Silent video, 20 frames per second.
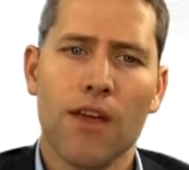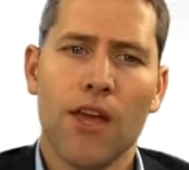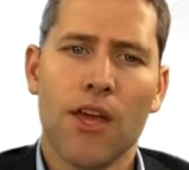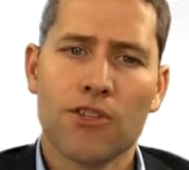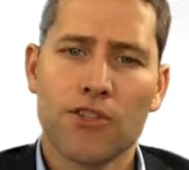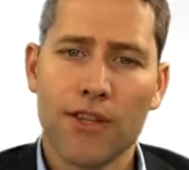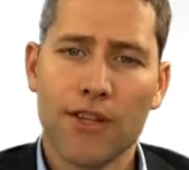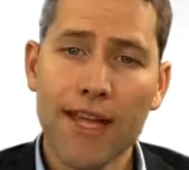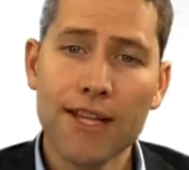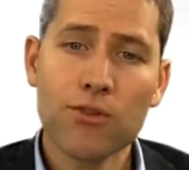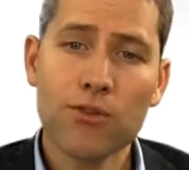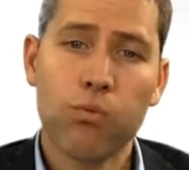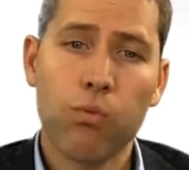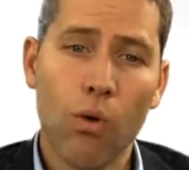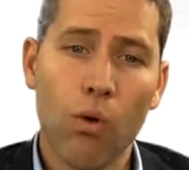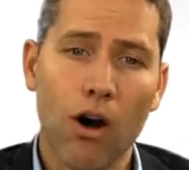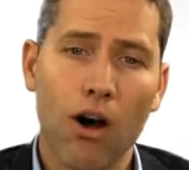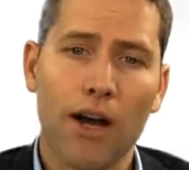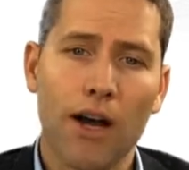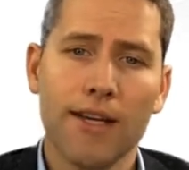So that's
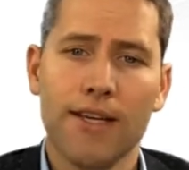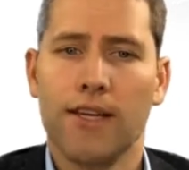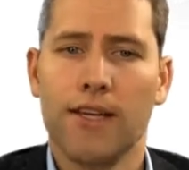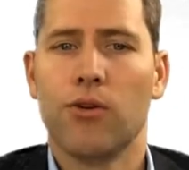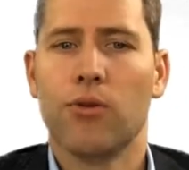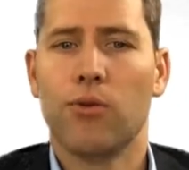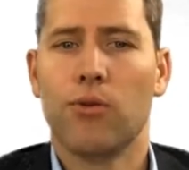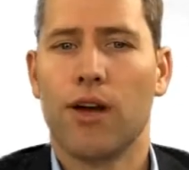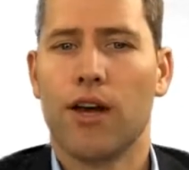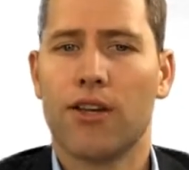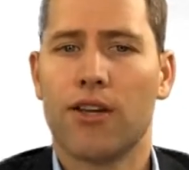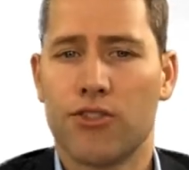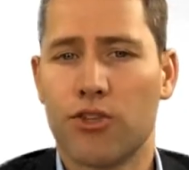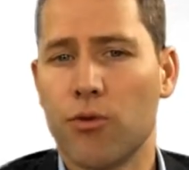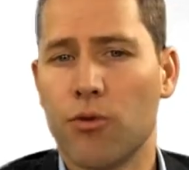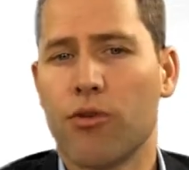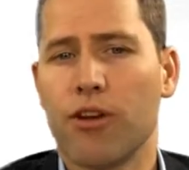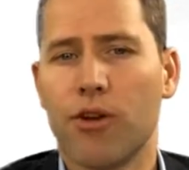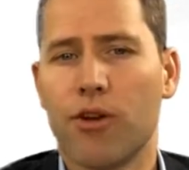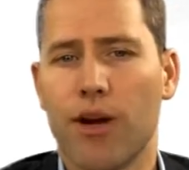why
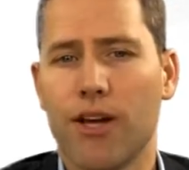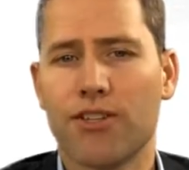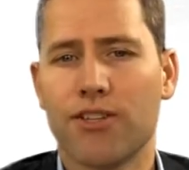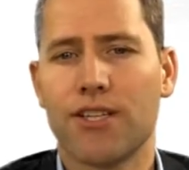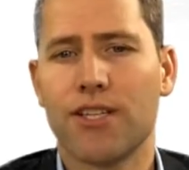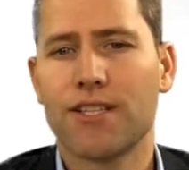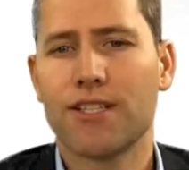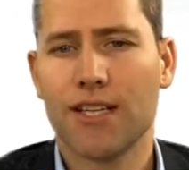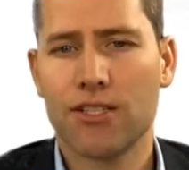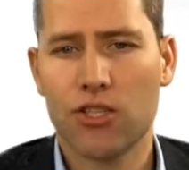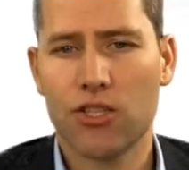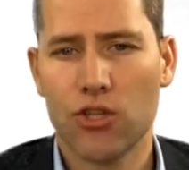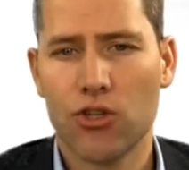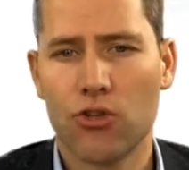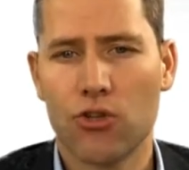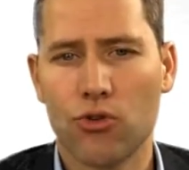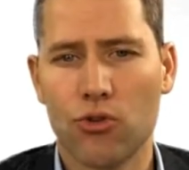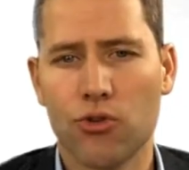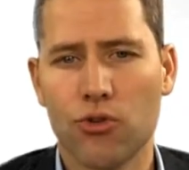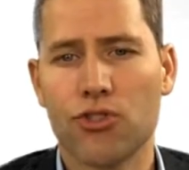superannuation is such a
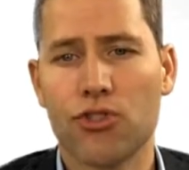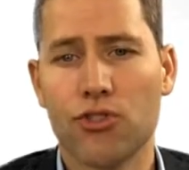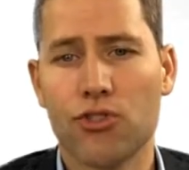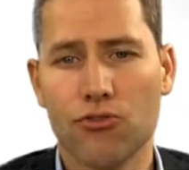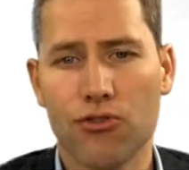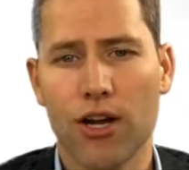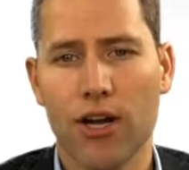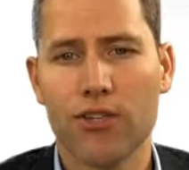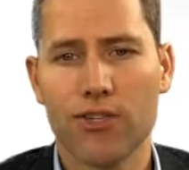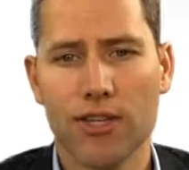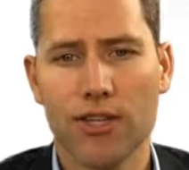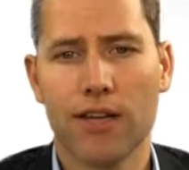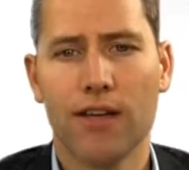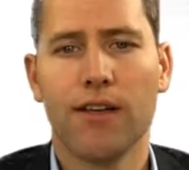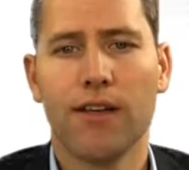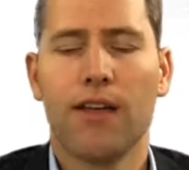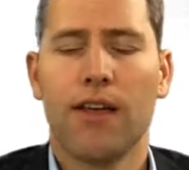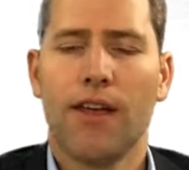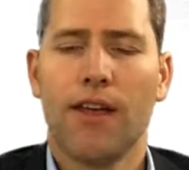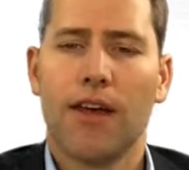good structure
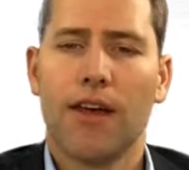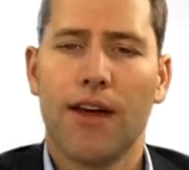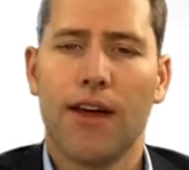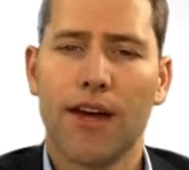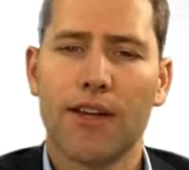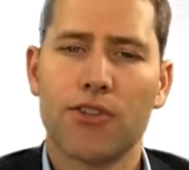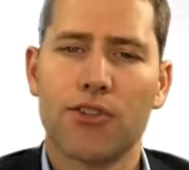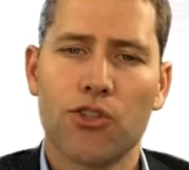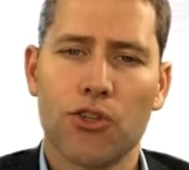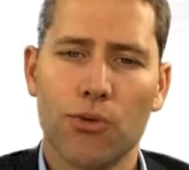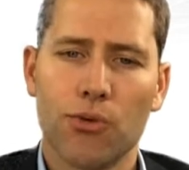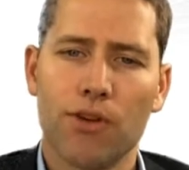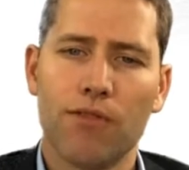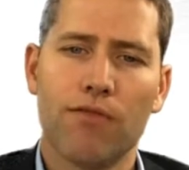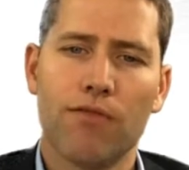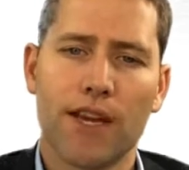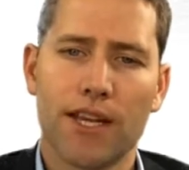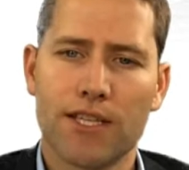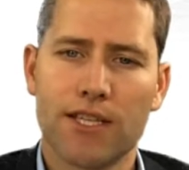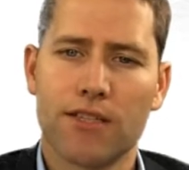to
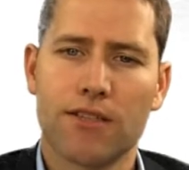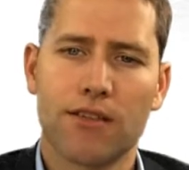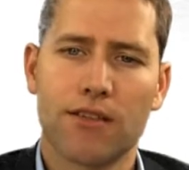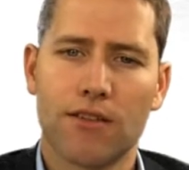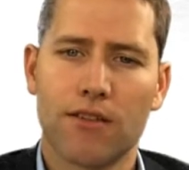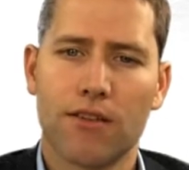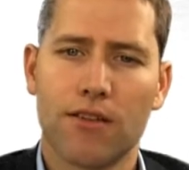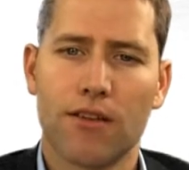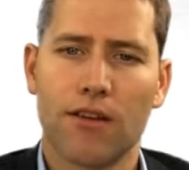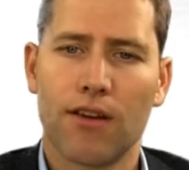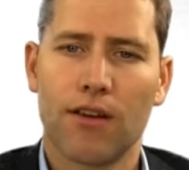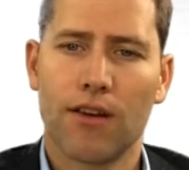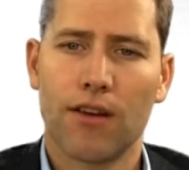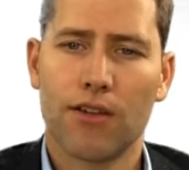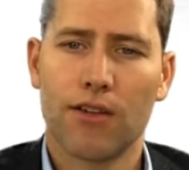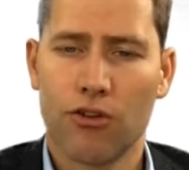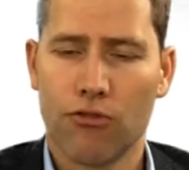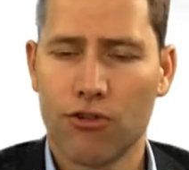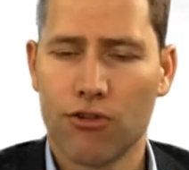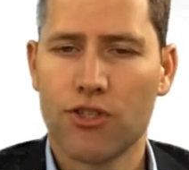invest
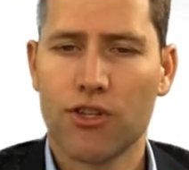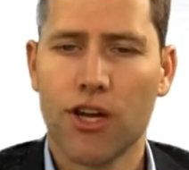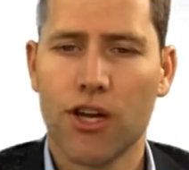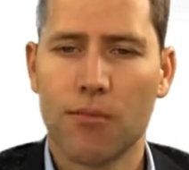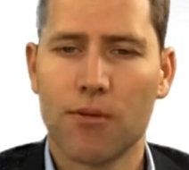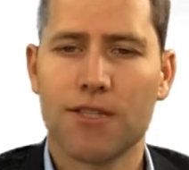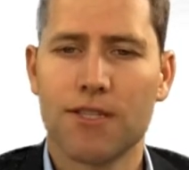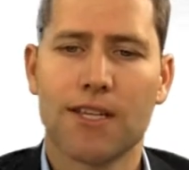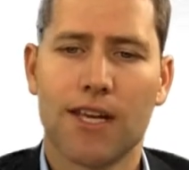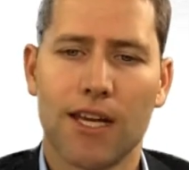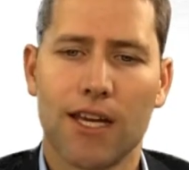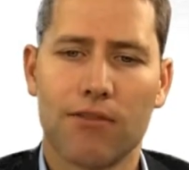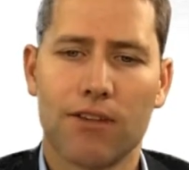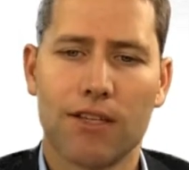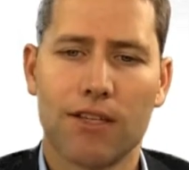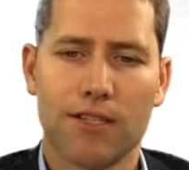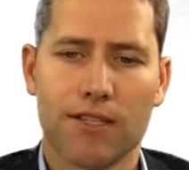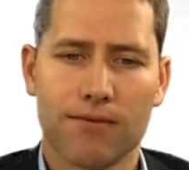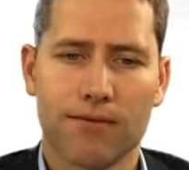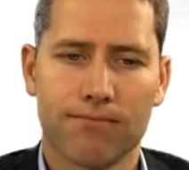your retirement
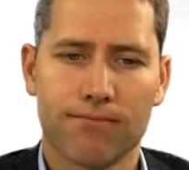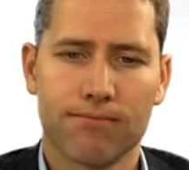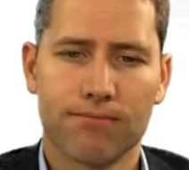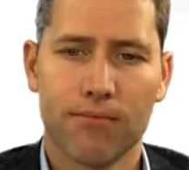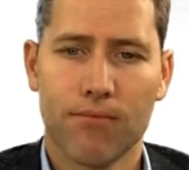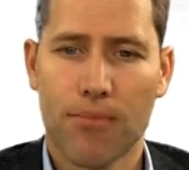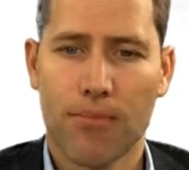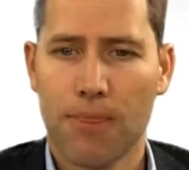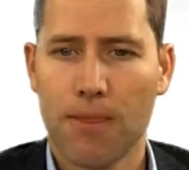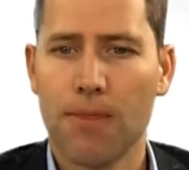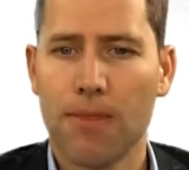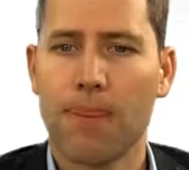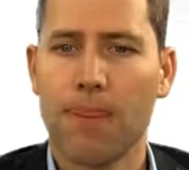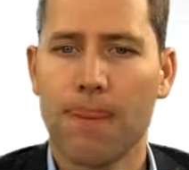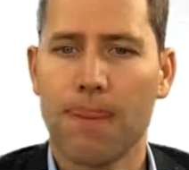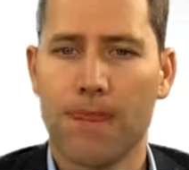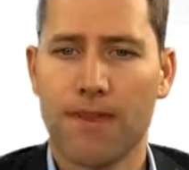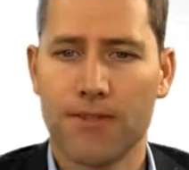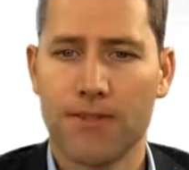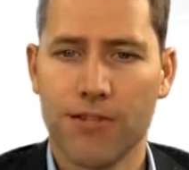savings.
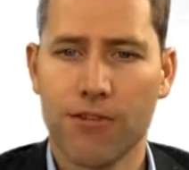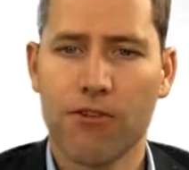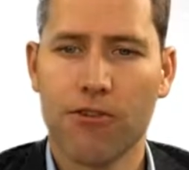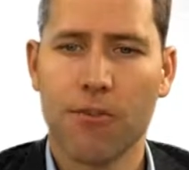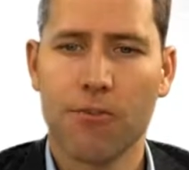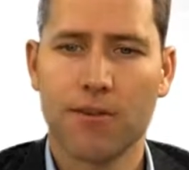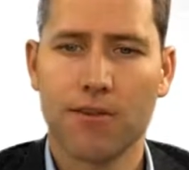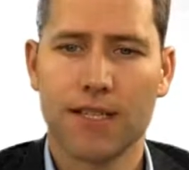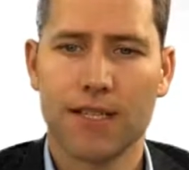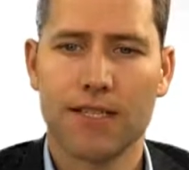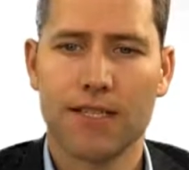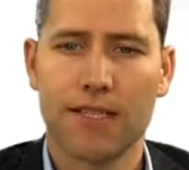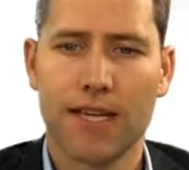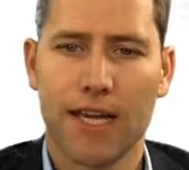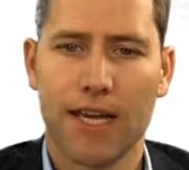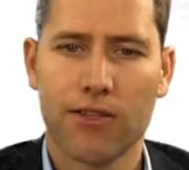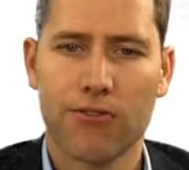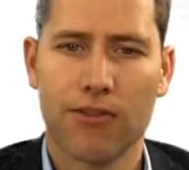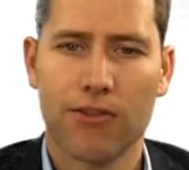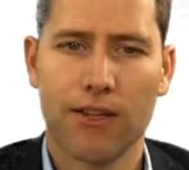The 0%
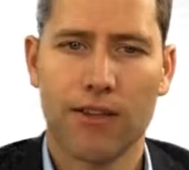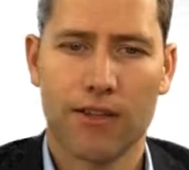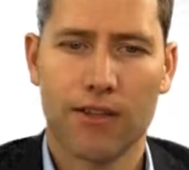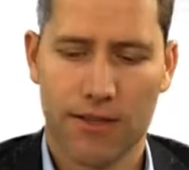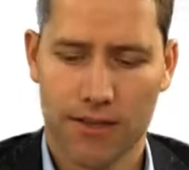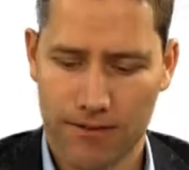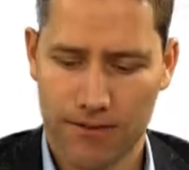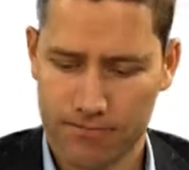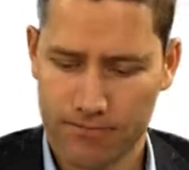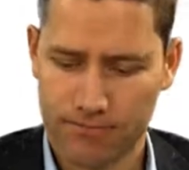tax rate there.